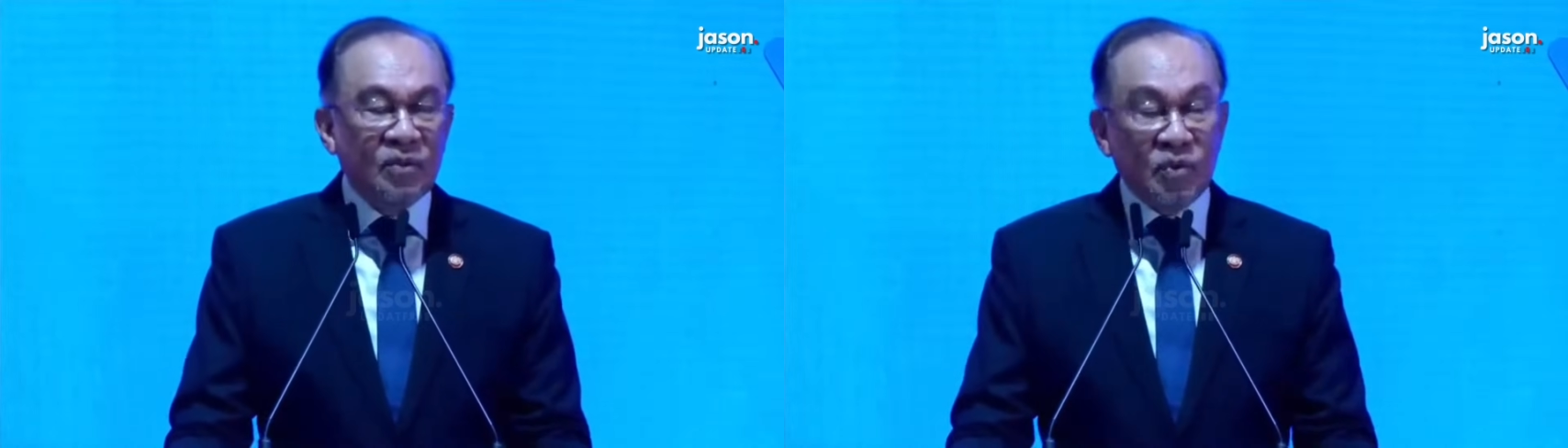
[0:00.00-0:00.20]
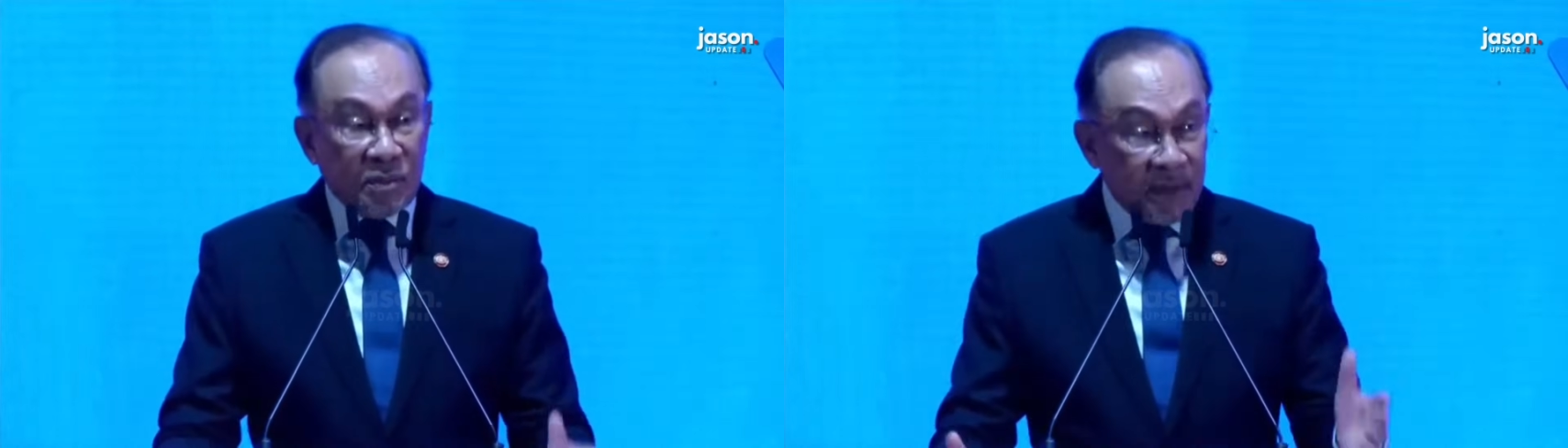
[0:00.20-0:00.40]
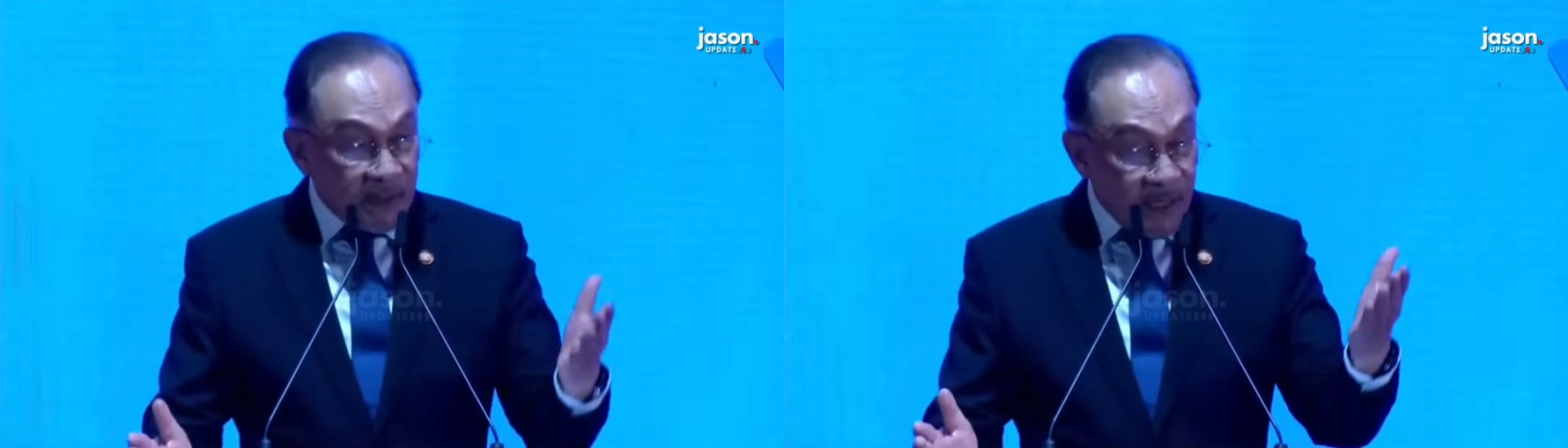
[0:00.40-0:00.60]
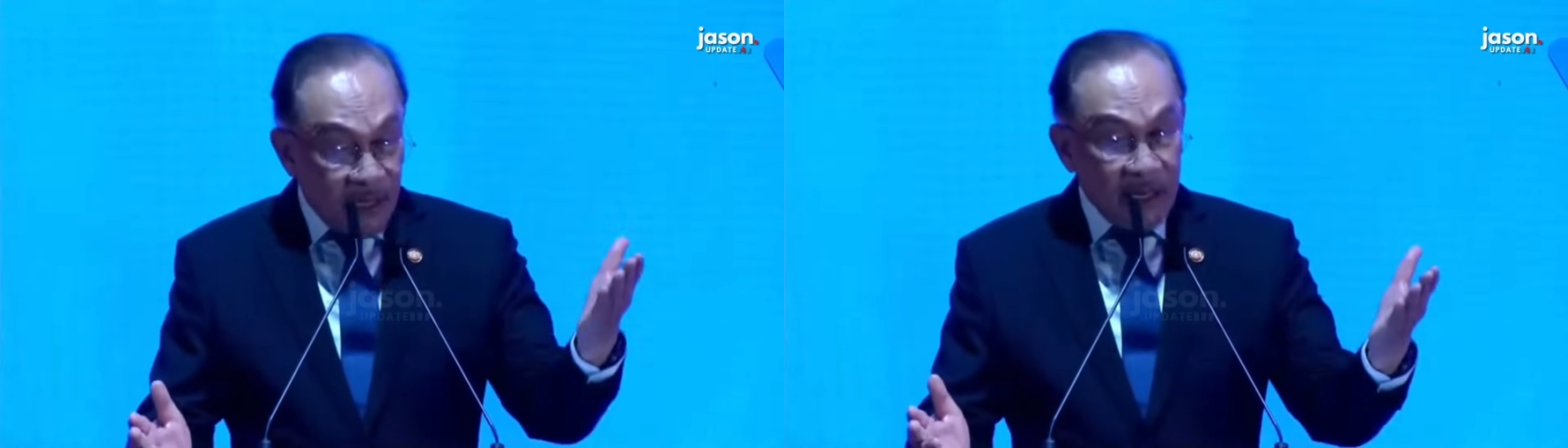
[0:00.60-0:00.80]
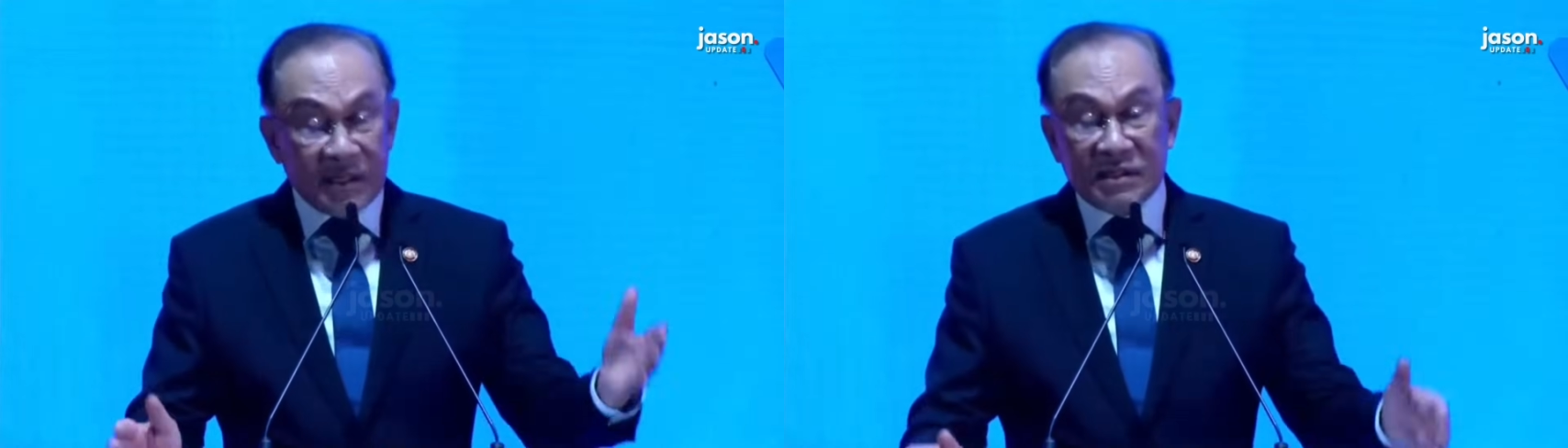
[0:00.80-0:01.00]
Which means,
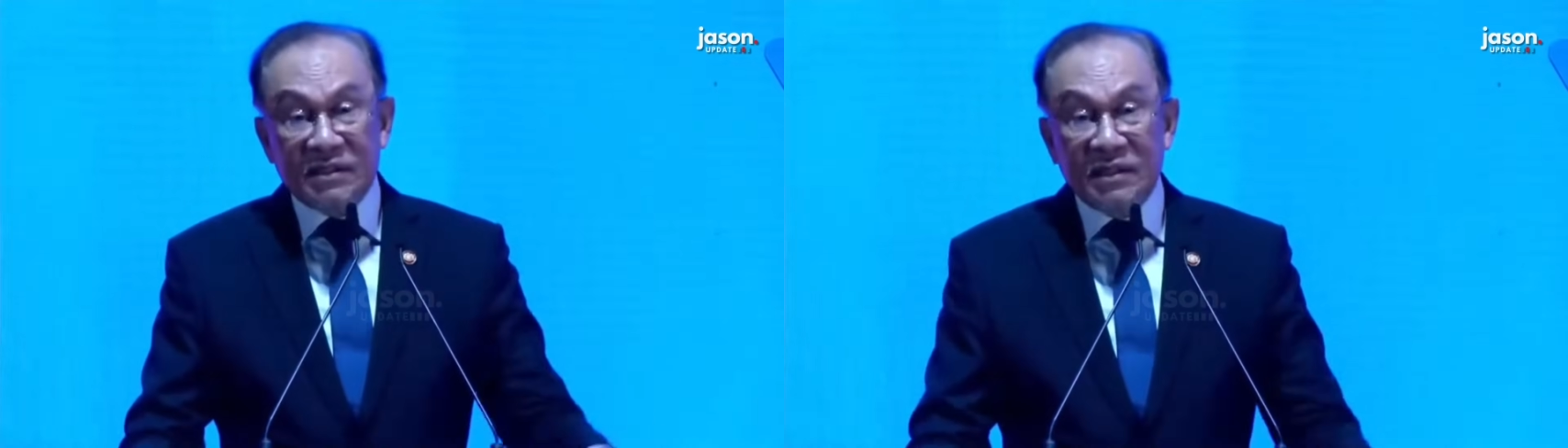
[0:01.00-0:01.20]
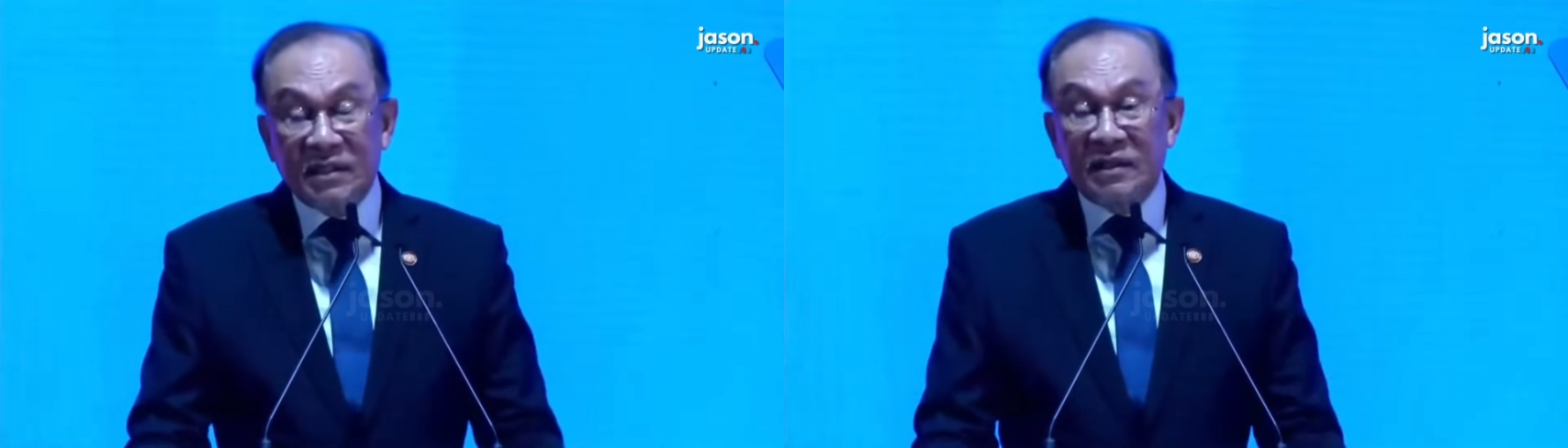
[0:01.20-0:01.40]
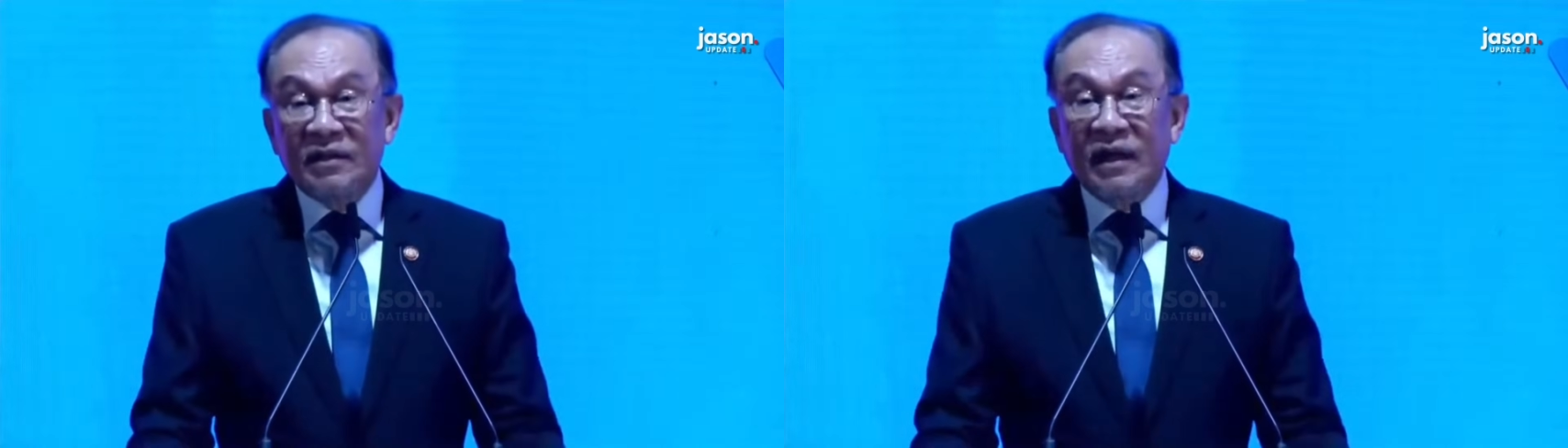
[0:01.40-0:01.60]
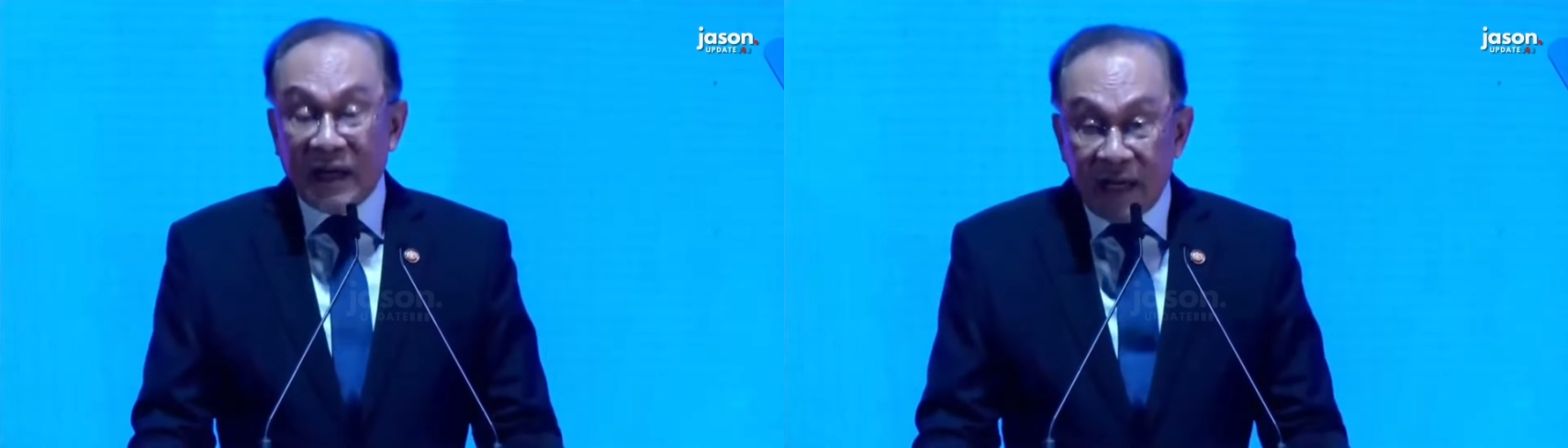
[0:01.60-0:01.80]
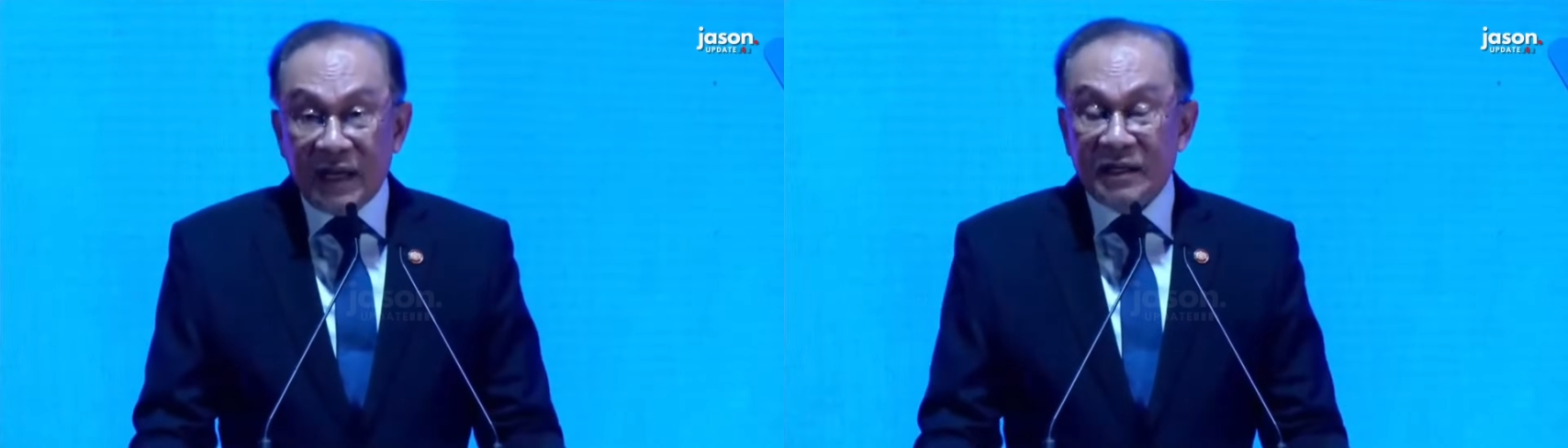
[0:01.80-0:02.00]
again,
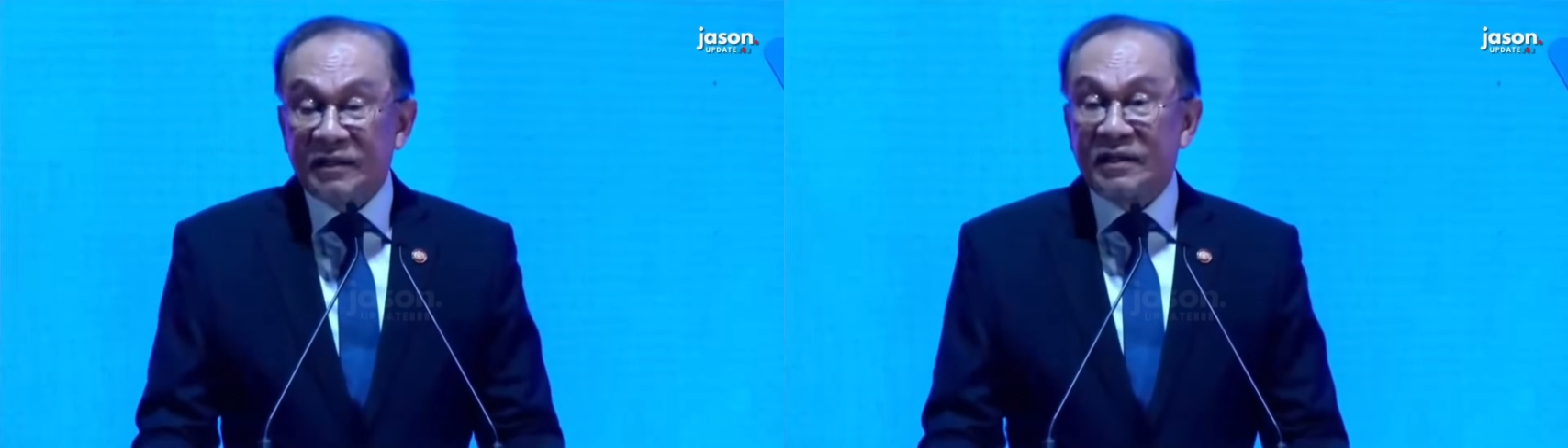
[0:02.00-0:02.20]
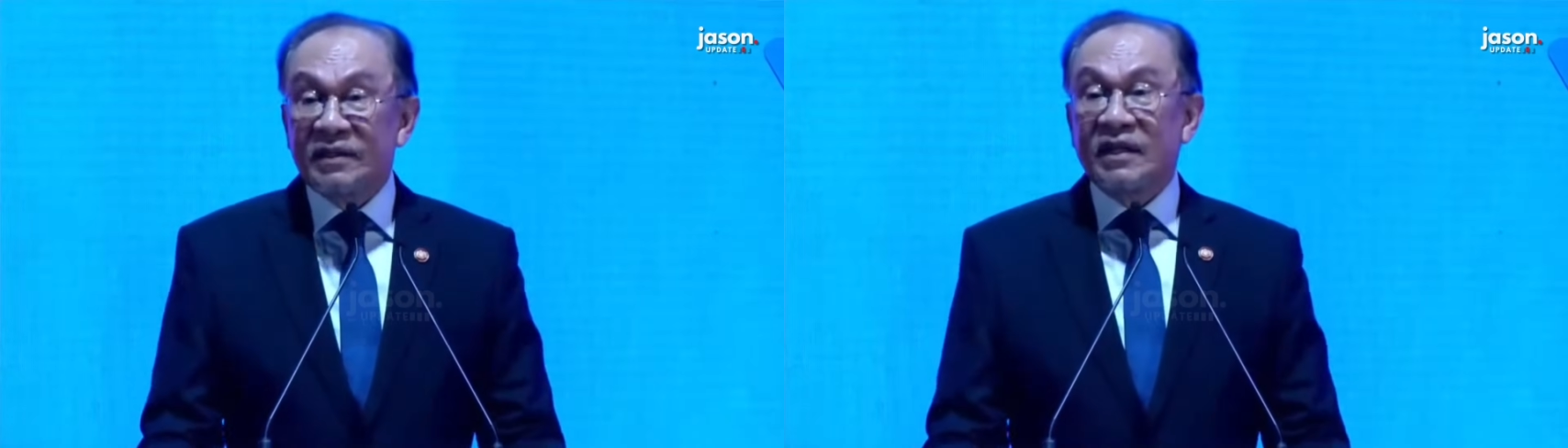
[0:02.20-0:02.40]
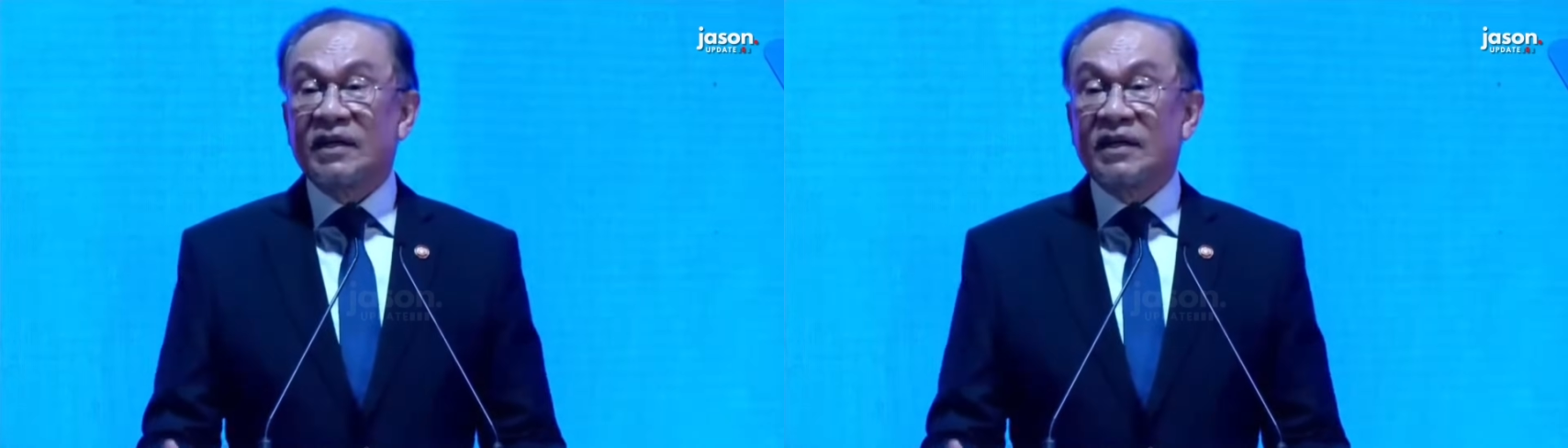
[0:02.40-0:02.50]
the